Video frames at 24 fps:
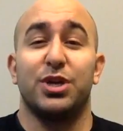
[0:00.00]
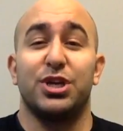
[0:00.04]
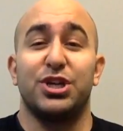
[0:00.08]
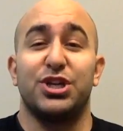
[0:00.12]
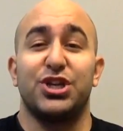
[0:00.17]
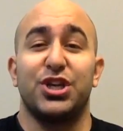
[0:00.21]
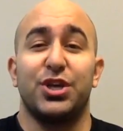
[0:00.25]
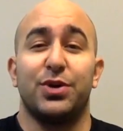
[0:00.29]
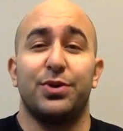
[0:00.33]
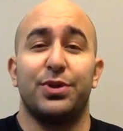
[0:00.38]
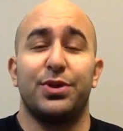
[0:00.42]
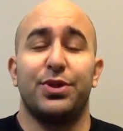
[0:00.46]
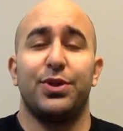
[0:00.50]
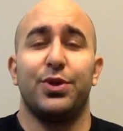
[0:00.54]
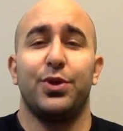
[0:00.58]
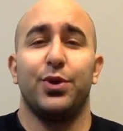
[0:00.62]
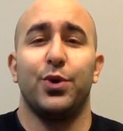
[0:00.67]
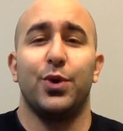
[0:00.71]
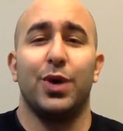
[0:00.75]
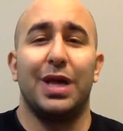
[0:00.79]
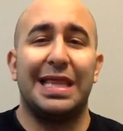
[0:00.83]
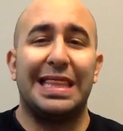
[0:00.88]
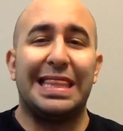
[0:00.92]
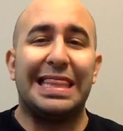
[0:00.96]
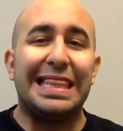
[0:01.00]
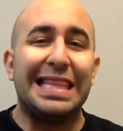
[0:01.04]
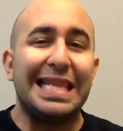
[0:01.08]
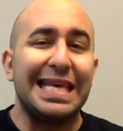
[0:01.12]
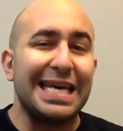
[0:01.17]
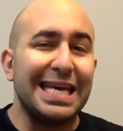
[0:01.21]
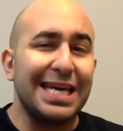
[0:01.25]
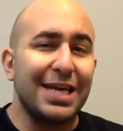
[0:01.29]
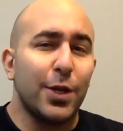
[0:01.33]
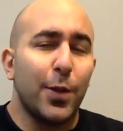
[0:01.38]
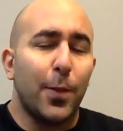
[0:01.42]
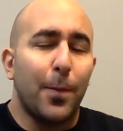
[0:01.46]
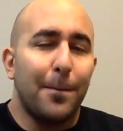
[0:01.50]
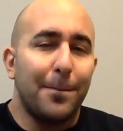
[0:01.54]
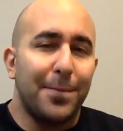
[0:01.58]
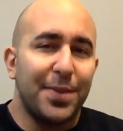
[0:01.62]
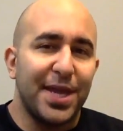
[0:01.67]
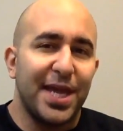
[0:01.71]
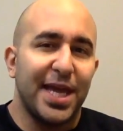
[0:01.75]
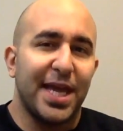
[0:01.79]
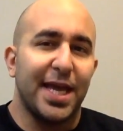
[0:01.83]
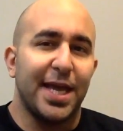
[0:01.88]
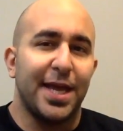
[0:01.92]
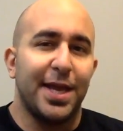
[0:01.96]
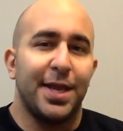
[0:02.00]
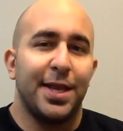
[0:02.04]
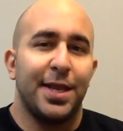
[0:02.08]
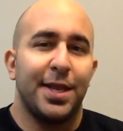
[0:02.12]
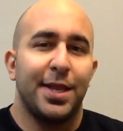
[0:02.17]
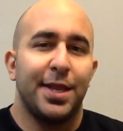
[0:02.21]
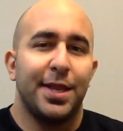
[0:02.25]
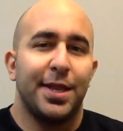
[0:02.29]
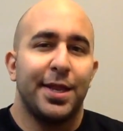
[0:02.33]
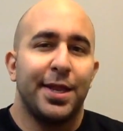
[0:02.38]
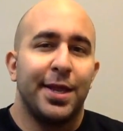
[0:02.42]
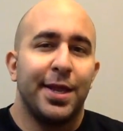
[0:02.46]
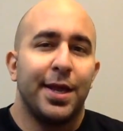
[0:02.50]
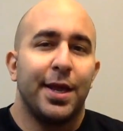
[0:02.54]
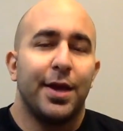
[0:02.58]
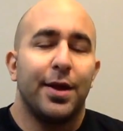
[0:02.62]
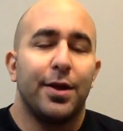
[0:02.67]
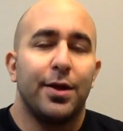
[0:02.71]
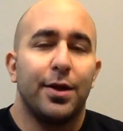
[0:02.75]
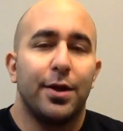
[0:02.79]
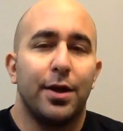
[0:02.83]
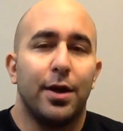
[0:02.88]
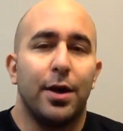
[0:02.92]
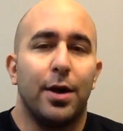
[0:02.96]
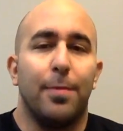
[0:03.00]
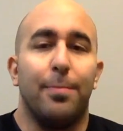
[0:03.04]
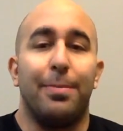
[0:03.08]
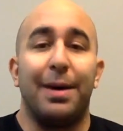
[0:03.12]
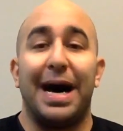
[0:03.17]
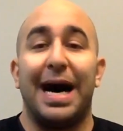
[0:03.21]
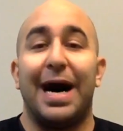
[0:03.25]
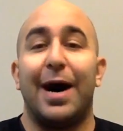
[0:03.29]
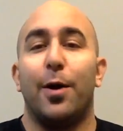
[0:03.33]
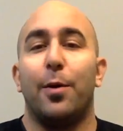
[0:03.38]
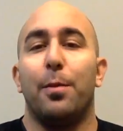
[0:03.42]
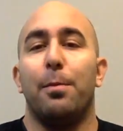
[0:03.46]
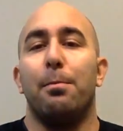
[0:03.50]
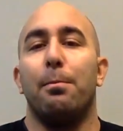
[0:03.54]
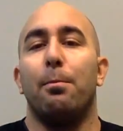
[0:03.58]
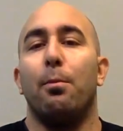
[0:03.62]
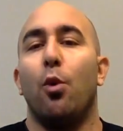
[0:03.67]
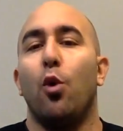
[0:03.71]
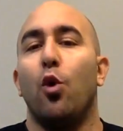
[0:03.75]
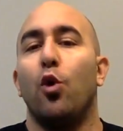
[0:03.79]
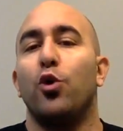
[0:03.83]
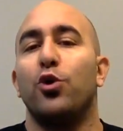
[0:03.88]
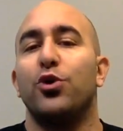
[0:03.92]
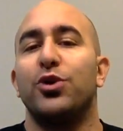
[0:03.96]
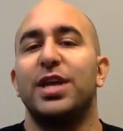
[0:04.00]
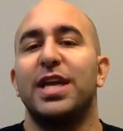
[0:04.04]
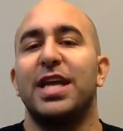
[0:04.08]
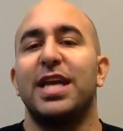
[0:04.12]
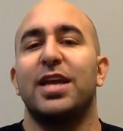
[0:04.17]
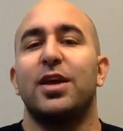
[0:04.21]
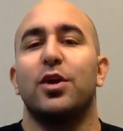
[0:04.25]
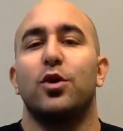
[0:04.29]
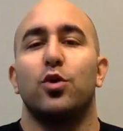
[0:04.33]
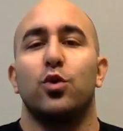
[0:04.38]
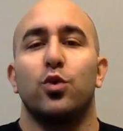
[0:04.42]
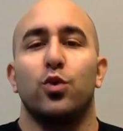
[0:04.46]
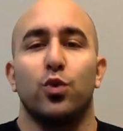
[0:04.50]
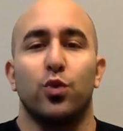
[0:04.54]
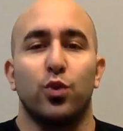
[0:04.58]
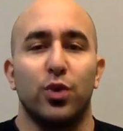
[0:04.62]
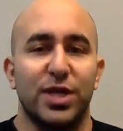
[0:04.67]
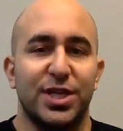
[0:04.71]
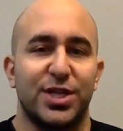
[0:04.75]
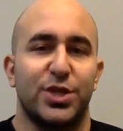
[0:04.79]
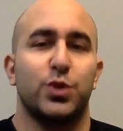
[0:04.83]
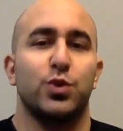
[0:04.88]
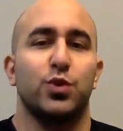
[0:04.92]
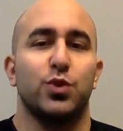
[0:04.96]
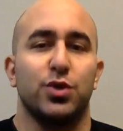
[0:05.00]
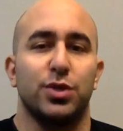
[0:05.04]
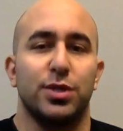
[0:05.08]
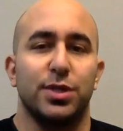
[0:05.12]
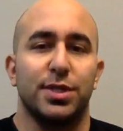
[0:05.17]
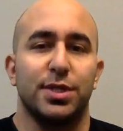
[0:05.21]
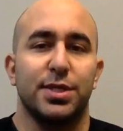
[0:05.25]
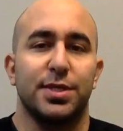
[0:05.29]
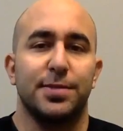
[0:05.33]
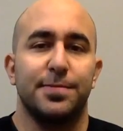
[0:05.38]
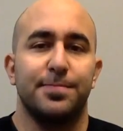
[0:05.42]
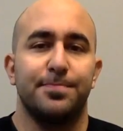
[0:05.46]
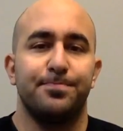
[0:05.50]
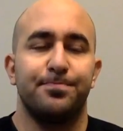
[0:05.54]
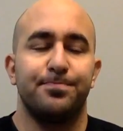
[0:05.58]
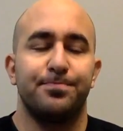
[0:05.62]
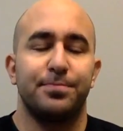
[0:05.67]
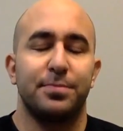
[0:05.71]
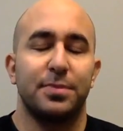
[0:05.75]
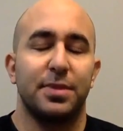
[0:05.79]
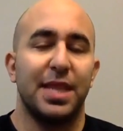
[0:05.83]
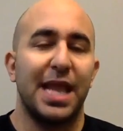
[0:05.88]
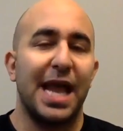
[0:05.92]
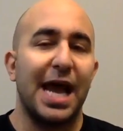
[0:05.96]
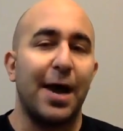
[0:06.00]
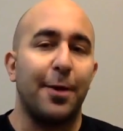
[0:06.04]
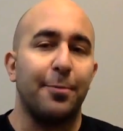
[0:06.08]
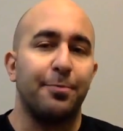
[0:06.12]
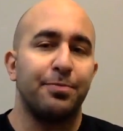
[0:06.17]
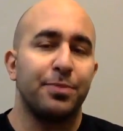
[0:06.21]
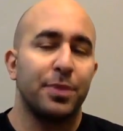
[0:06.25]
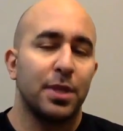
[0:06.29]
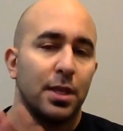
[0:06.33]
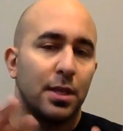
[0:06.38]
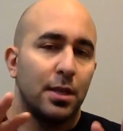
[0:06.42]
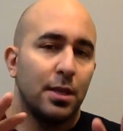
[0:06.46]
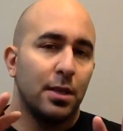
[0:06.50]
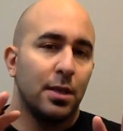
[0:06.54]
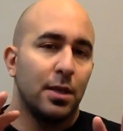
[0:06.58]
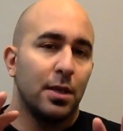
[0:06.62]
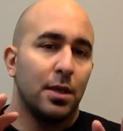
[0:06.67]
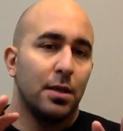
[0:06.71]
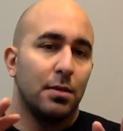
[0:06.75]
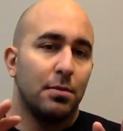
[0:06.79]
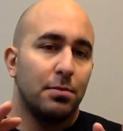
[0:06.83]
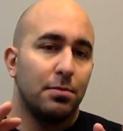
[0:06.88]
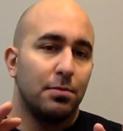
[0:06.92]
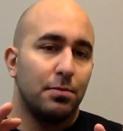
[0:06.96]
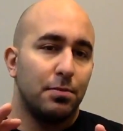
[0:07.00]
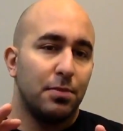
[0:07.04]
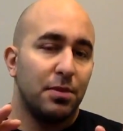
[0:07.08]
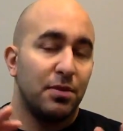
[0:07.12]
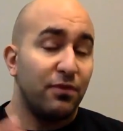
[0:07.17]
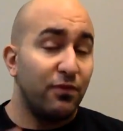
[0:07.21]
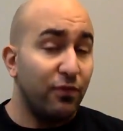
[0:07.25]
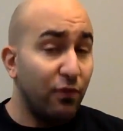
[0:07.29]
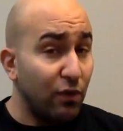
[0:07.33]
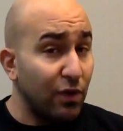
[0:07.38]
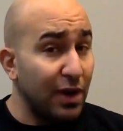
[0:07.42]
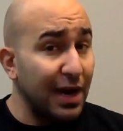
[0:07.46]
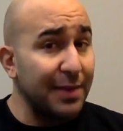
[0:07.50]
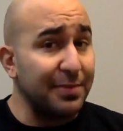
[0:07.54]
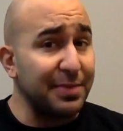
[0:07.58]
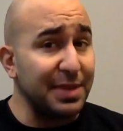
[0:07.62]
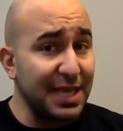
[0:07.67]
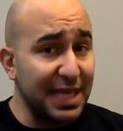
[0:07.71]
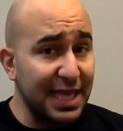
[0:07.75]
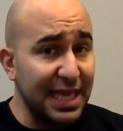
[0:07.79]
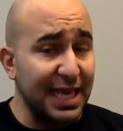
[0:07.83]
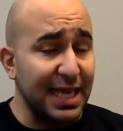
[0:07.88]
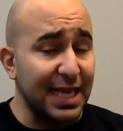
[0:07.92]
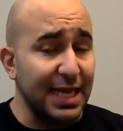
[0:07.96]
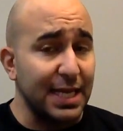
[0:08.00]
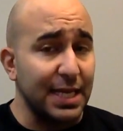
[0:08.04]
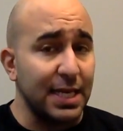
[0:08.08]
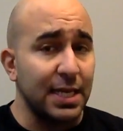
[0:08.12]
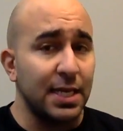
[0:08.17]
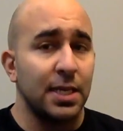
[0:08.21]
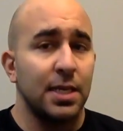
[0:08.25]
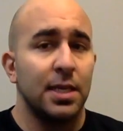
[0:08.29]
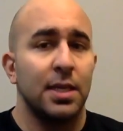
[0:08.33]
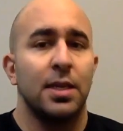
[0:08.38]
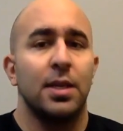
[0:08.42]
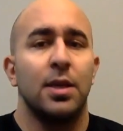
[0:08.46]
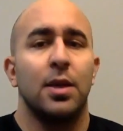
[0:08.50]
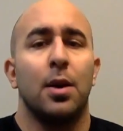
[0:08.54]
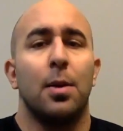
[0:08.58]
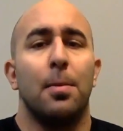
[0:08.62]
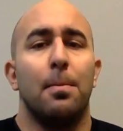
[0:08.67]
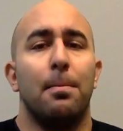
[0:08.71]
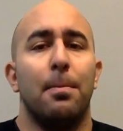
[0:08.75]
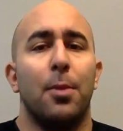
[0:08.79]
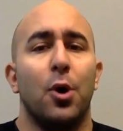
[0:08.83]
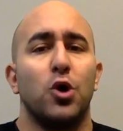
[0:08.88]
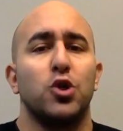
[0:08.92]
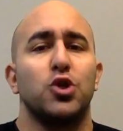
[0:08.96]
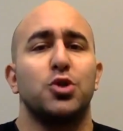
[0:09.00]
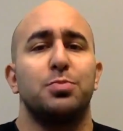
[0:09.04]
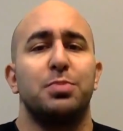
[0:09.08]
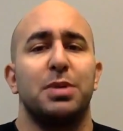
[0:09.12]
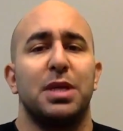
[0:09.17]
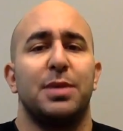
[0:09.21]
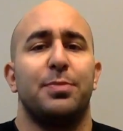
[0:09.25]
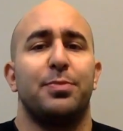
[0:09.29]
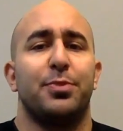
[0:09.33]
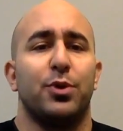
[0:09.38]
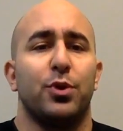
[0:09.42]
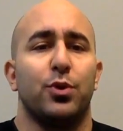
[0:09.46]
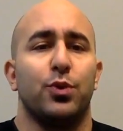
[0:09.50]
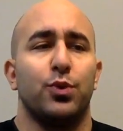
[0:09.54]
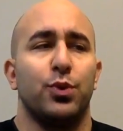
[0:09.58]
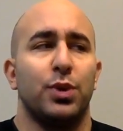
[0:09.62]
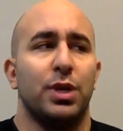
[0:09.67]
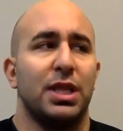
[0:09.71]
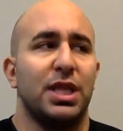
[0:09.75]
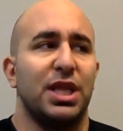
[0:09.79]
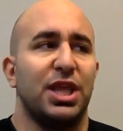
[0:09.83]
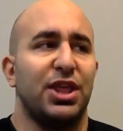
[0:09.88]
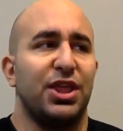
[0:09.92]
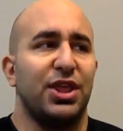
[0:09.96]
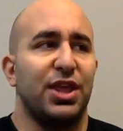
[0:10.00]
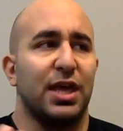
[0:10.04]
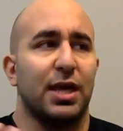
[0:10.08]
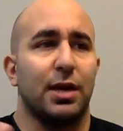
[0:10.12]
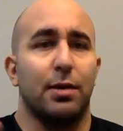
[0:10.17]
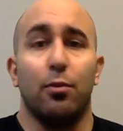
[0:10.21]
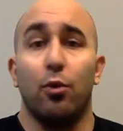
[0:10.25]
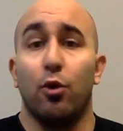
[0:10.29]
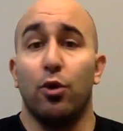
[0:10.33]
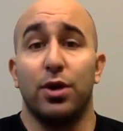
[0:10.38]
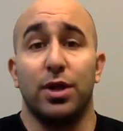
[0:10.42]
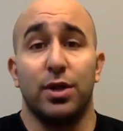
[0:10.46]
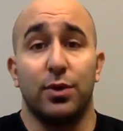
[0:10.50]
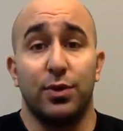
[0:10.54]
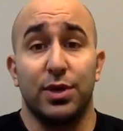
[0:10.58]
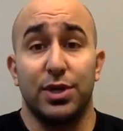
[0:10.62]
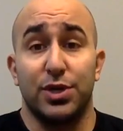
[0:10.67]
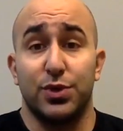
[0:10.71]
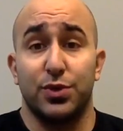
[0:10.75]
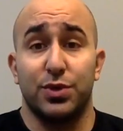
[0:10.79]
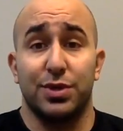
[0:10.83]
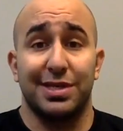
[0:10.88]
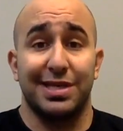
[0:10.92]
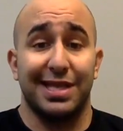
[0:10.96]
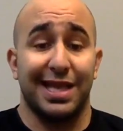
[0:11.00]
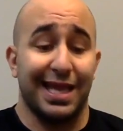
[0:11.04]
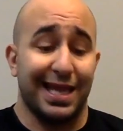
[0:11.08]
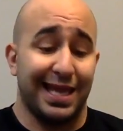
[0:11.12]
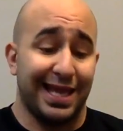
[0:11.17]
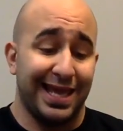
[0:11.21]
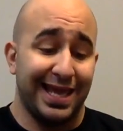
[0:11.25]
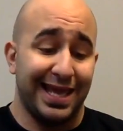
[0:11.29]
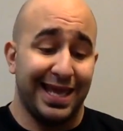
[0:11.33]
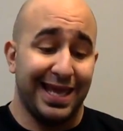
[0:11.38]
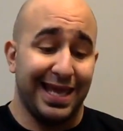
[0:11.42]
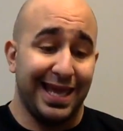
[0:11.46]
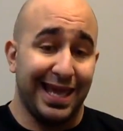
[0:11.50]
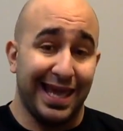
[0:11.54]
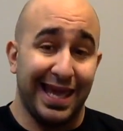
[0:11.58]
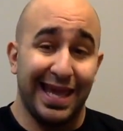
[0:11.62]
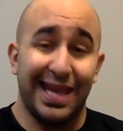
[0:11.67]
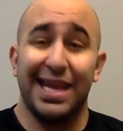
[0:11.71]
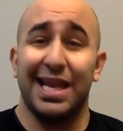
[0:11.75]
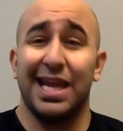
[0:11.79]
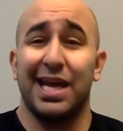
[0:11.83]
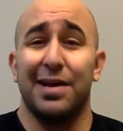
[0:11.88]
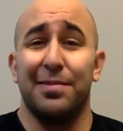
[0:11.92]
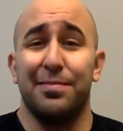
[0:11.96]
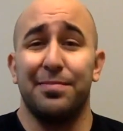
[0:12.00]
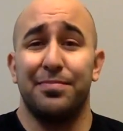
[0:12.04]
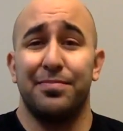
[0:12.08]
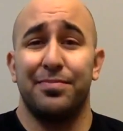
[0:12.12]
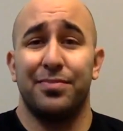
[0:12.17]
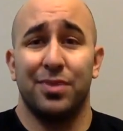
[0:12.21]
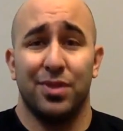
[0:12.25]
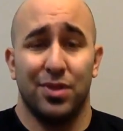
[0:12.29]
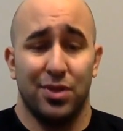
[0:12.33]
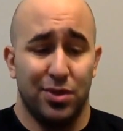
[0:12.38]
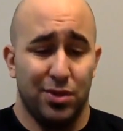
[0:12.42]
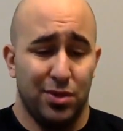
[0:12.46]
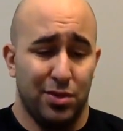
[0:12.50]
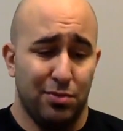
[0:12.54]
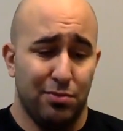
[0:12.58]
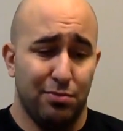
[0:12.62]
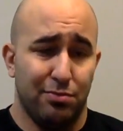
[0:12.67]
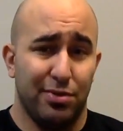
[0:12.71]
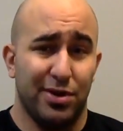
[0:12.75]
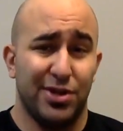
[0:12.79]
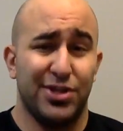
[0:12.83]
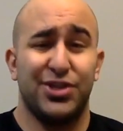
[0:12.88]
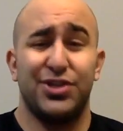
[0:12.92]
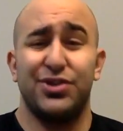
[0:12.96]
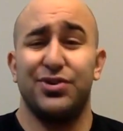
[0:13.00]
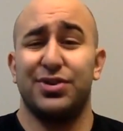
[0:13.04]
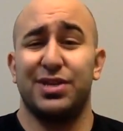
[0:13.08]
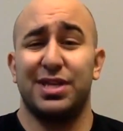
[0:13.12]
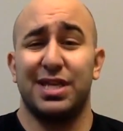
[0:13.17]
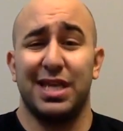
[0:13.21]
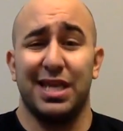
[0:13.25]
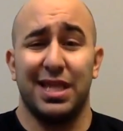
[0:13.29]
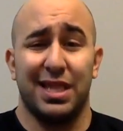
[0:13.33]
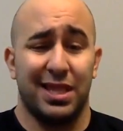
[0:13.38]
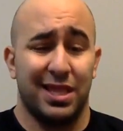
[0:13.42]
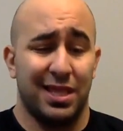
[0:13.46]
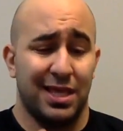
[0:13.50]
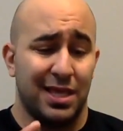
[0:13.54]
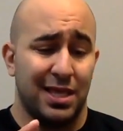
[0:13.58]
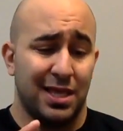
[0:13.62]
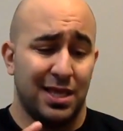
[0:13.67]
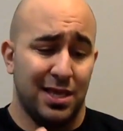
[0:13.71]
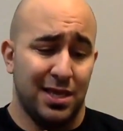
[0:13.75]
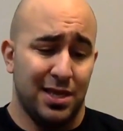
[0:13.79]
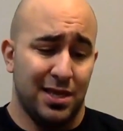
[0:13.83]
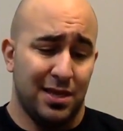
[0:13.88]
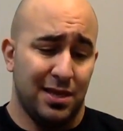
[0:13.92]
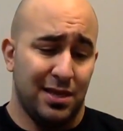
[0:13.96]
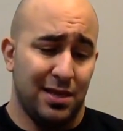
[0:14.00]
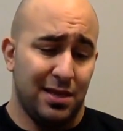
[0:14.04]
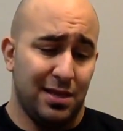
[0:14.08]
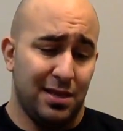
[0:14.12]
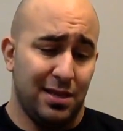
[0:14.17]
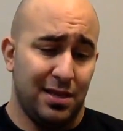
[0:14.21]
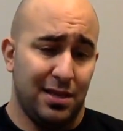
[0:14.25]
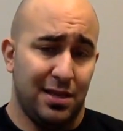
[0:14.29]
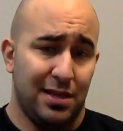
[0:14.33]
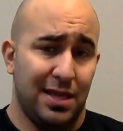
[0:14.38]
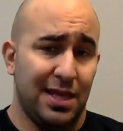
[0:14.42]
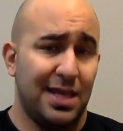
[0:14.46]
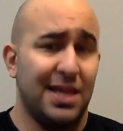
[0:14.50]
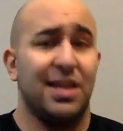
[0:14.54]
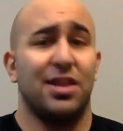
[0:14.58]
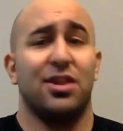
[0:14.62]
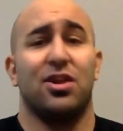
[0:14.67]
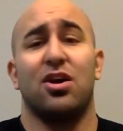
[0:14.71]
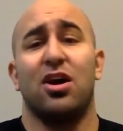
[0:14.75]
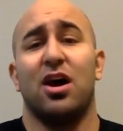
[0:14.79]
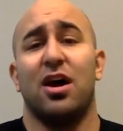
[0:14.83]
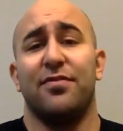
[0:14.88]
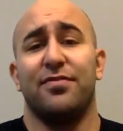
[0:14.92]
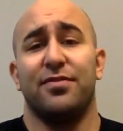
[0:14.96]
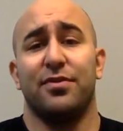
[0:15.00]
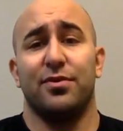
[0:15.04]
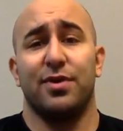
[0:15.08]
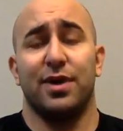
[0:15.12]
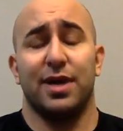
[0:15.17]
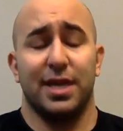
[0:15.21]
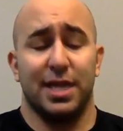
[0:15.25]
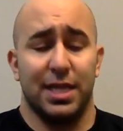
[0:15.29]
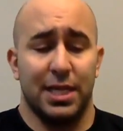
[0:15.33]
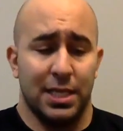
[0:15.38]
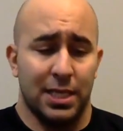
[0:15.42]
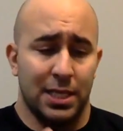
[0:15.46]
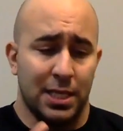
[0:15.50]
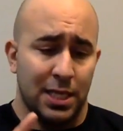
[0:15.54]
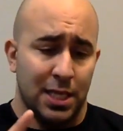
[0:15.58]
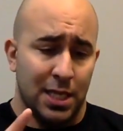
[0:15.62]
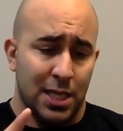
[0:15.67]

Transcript: want to share with you a little bit about morning rituals. Now, before I begin, most people really think a morning ritual is like getting up, brushing your teeth, getting the coffee ready,